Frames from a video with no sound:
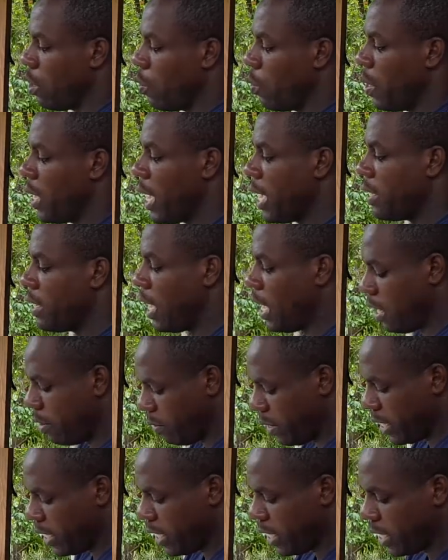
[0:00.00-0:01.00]
we had
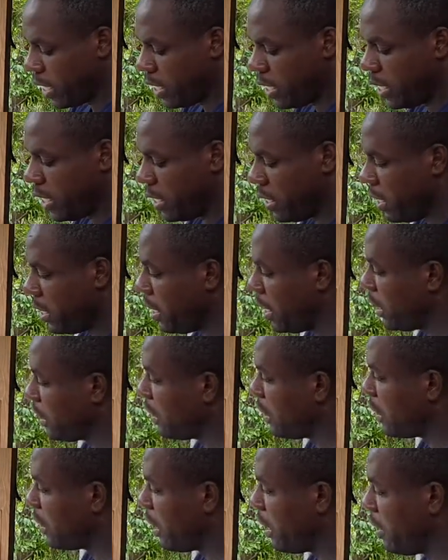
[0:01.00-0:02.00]
already did the
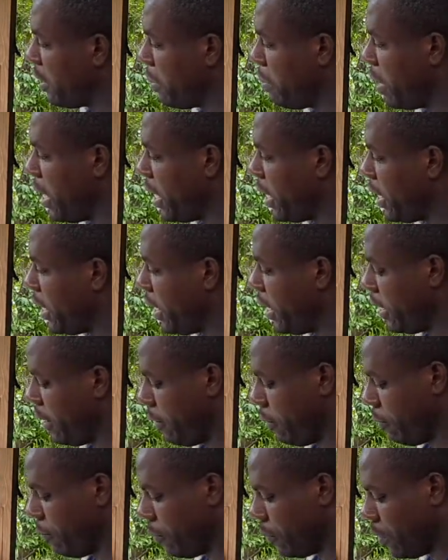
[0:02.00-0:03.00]
necessary
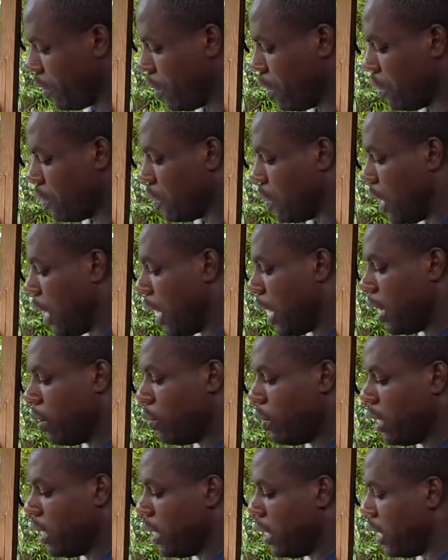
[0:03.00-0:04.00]
bending, so
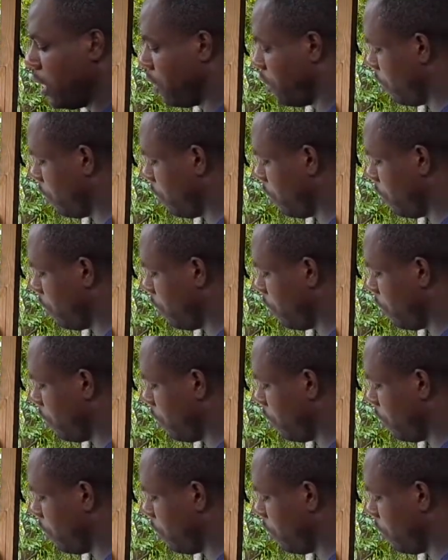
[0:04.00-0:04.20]
all we need